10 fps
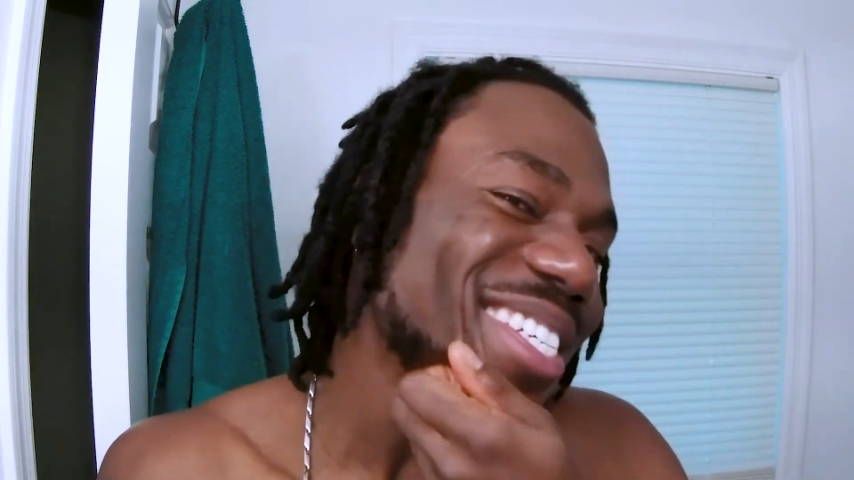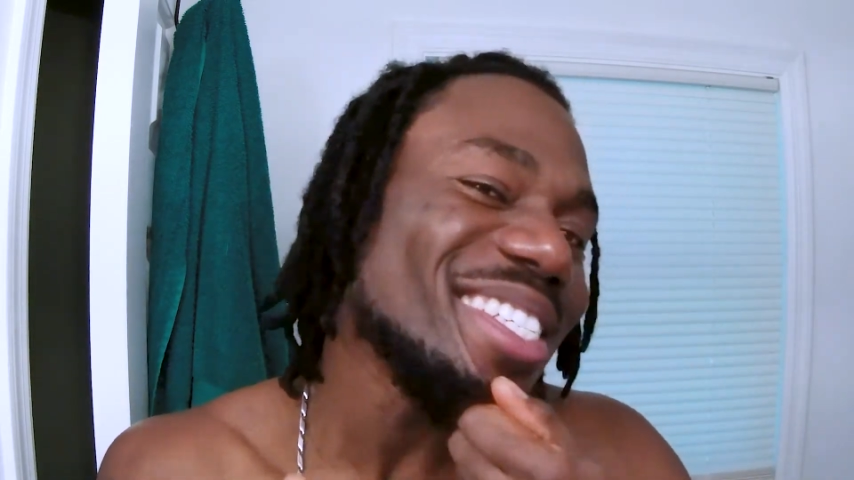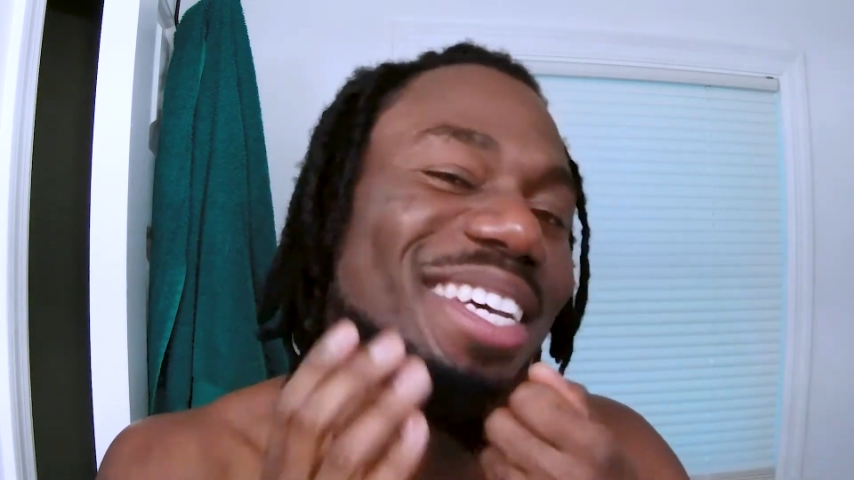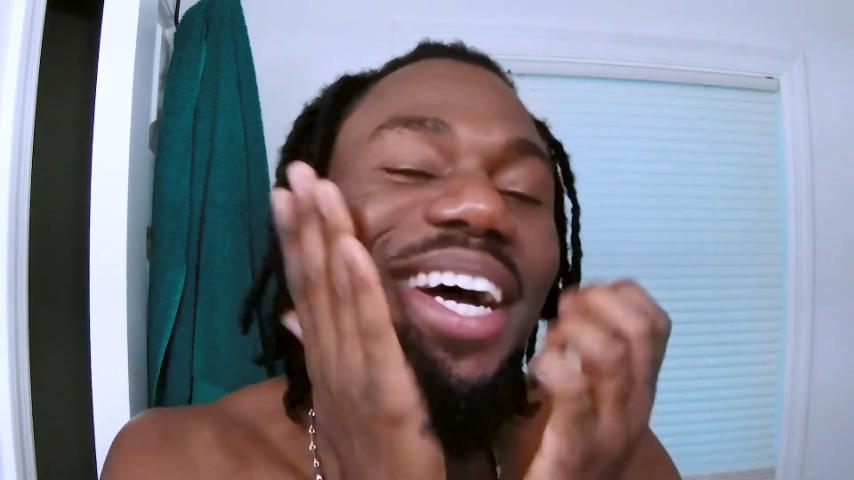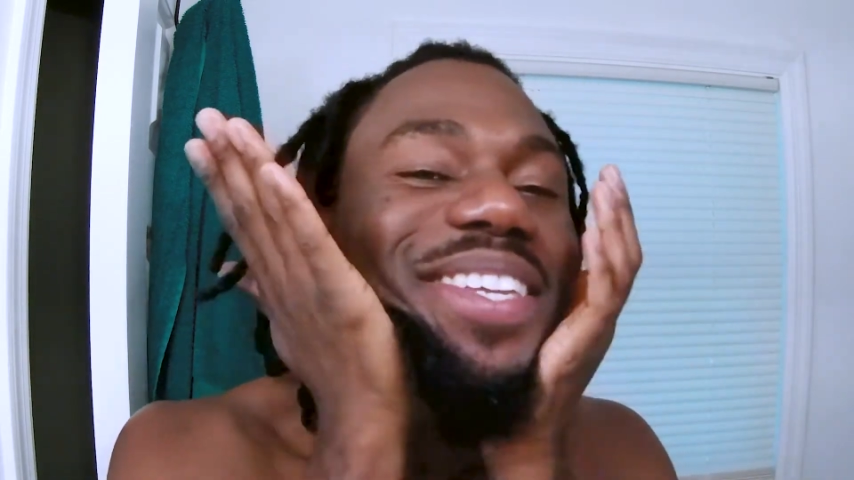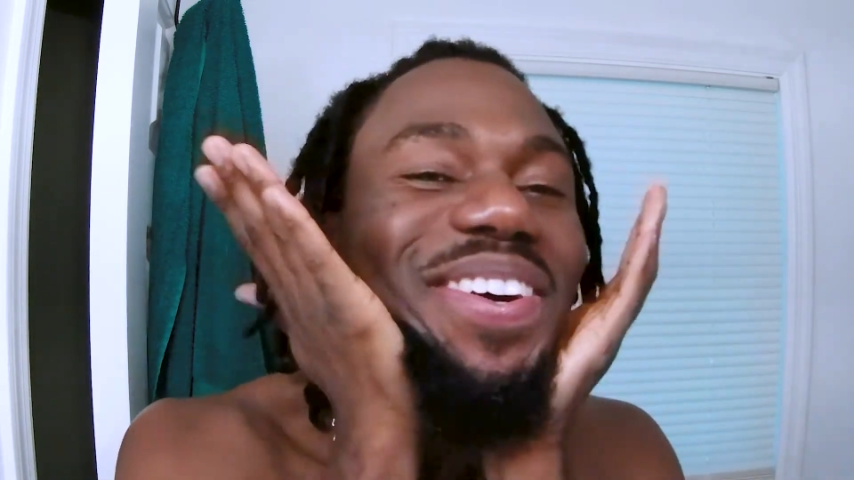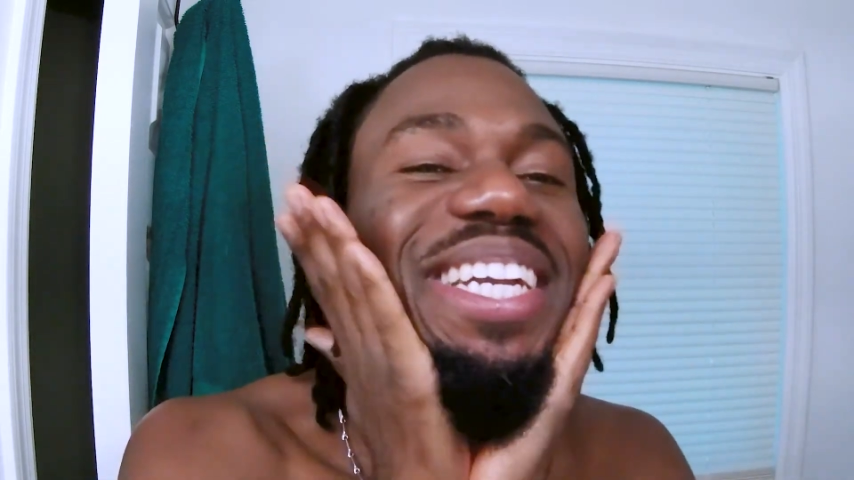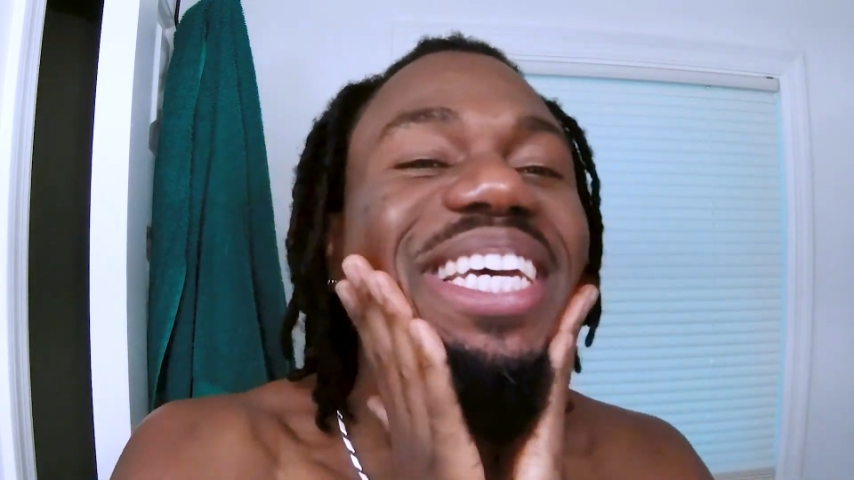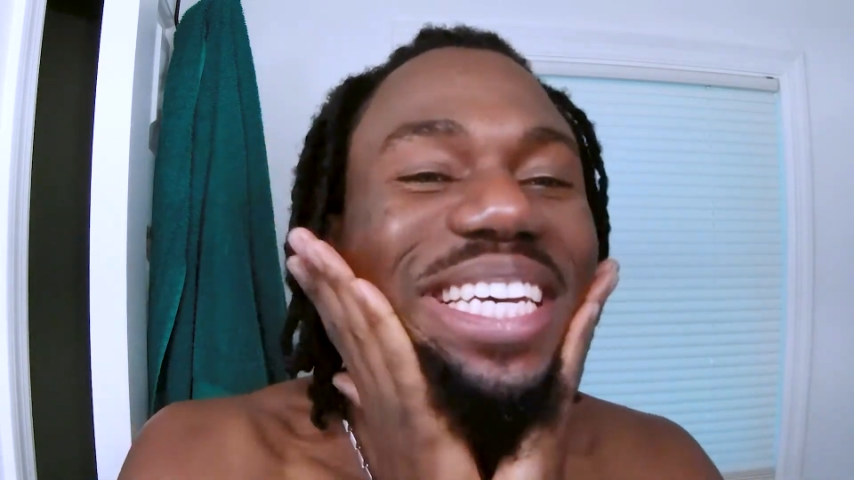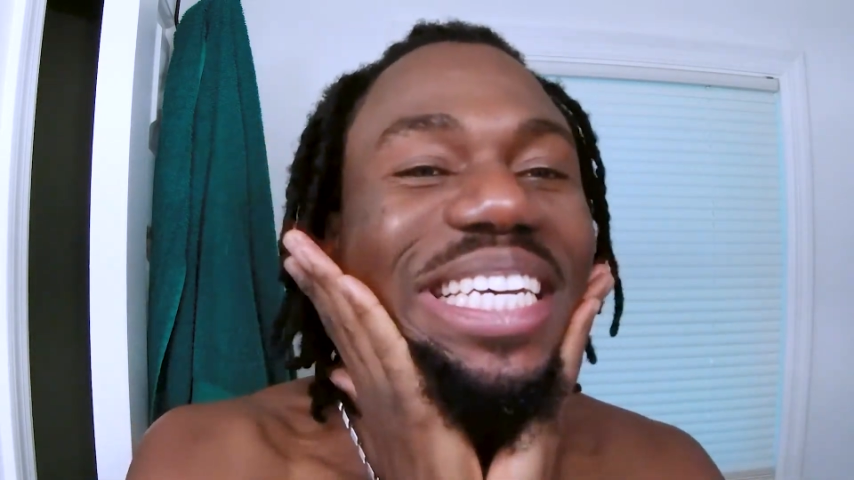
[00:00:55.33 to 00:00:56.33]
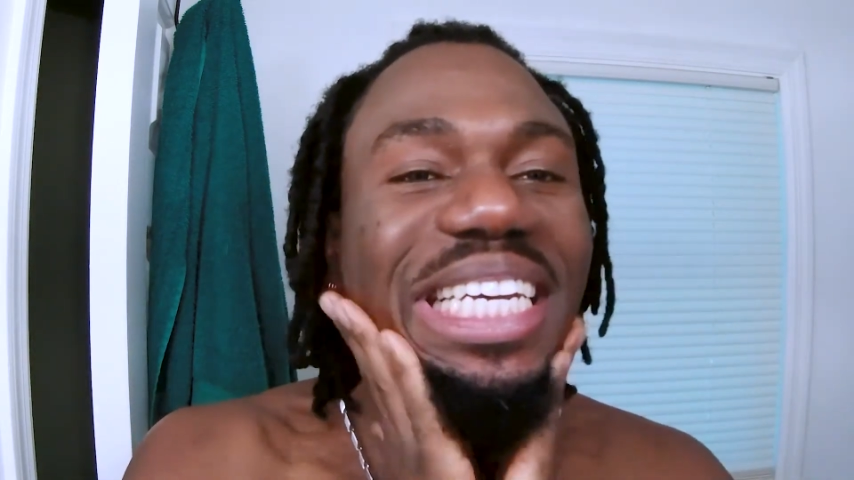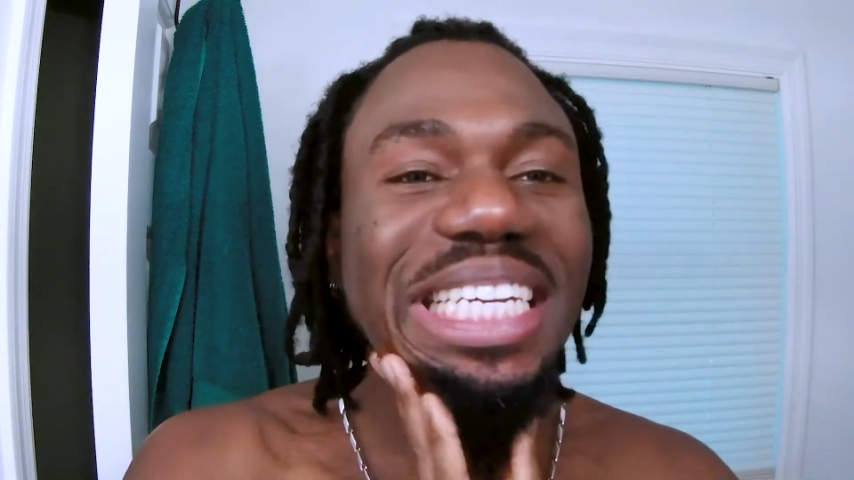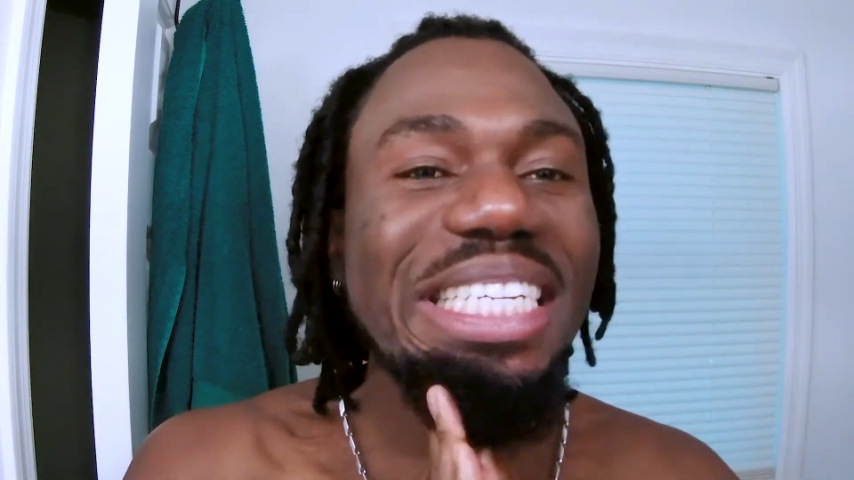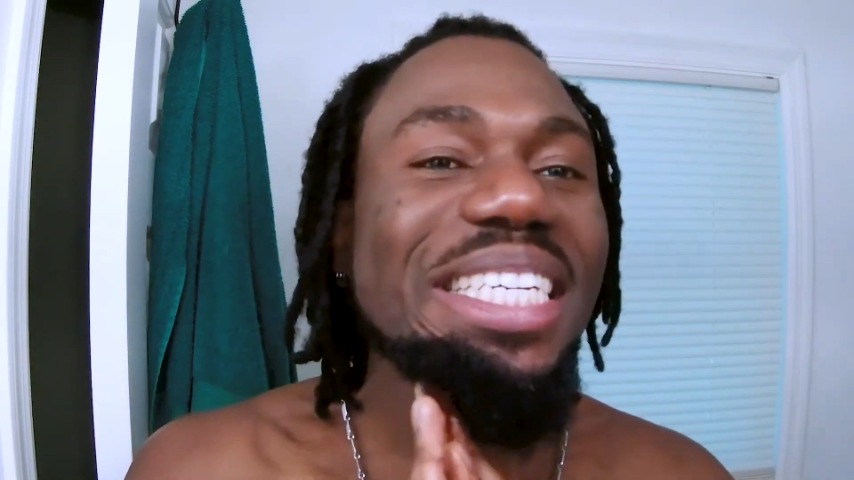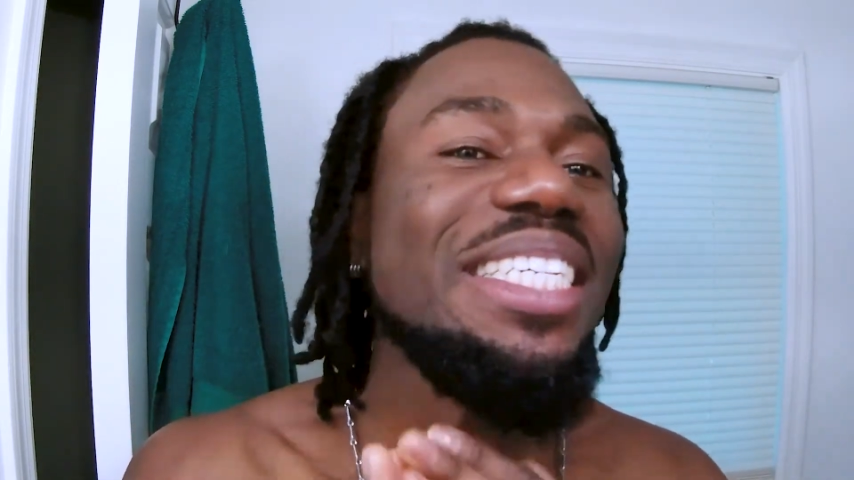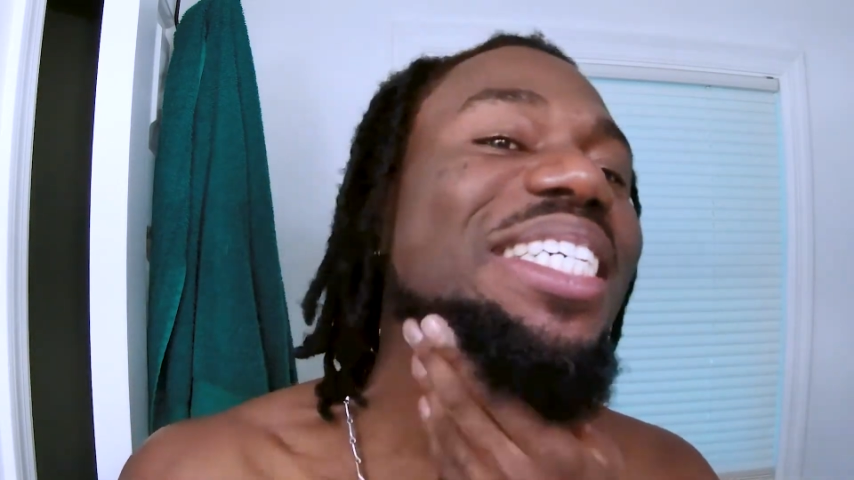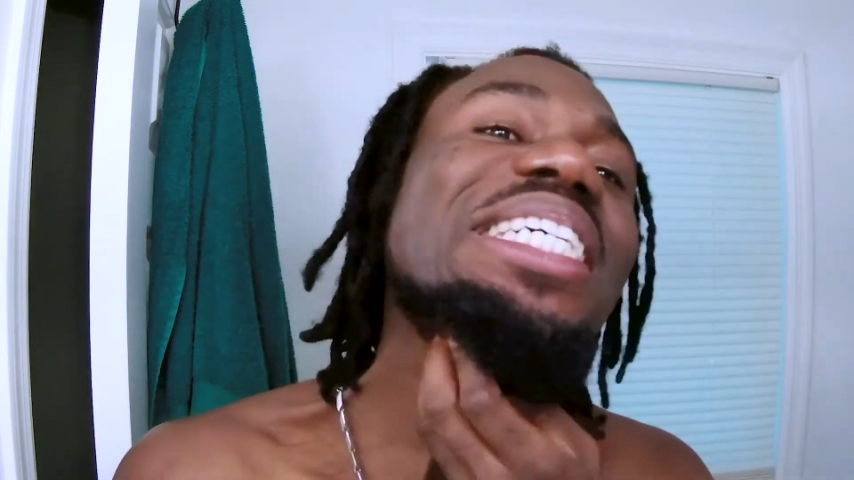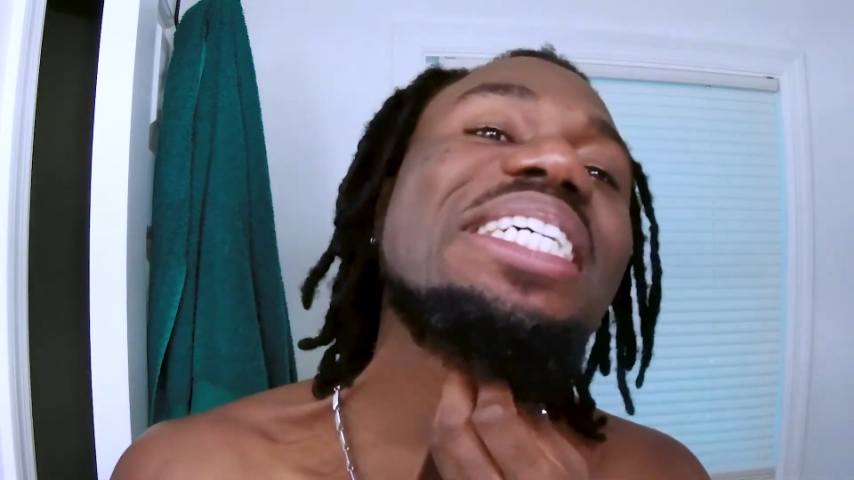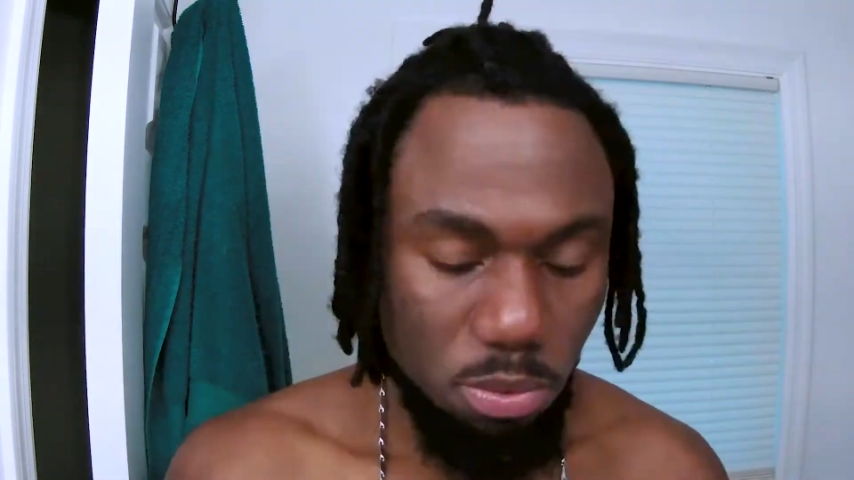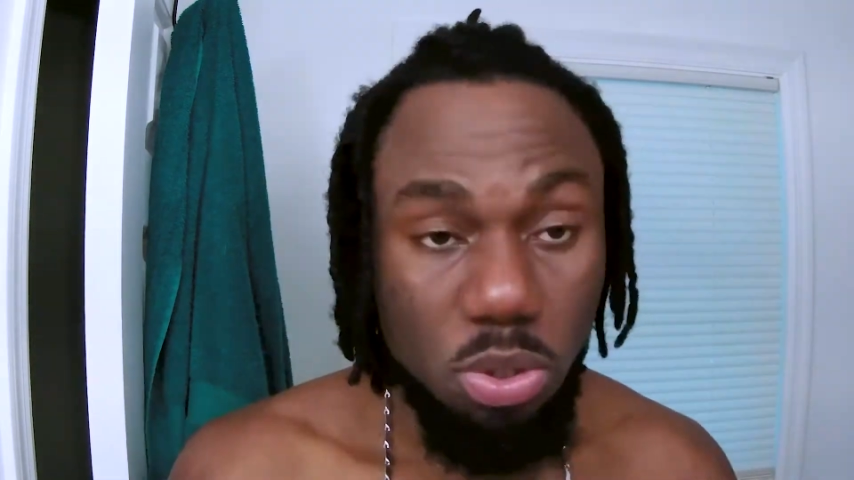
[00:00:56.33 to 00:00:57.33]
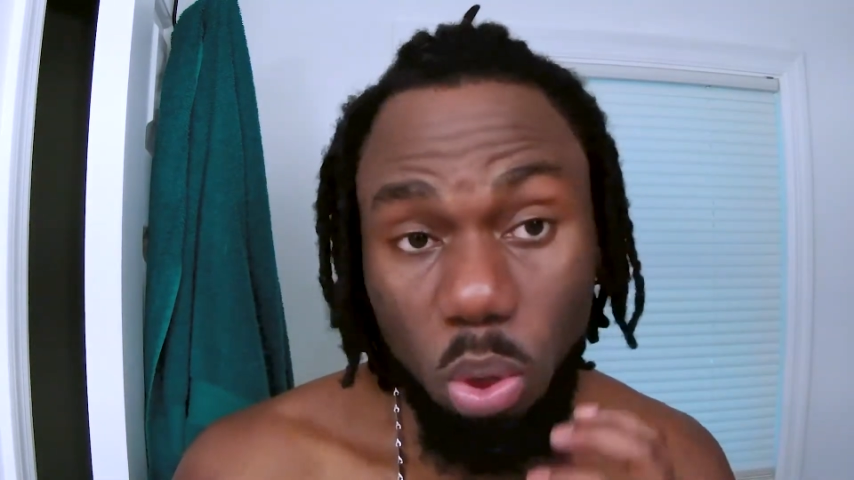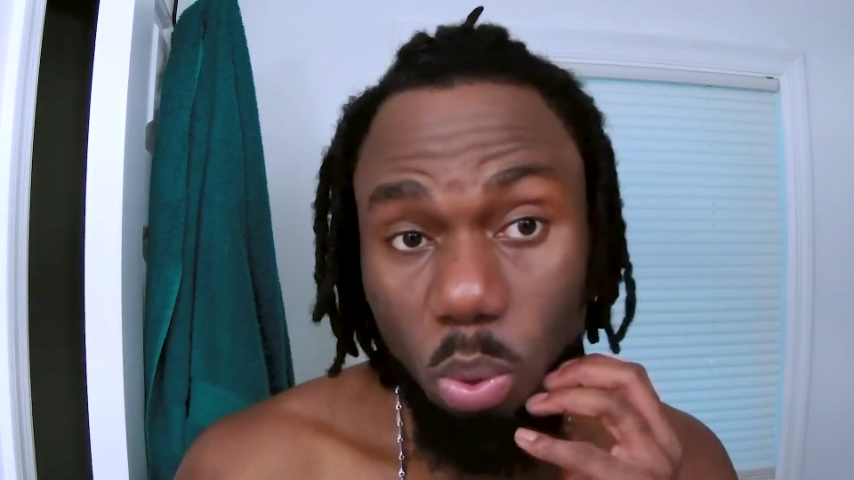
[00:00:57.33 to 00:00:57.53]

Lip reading: This guy's funny. So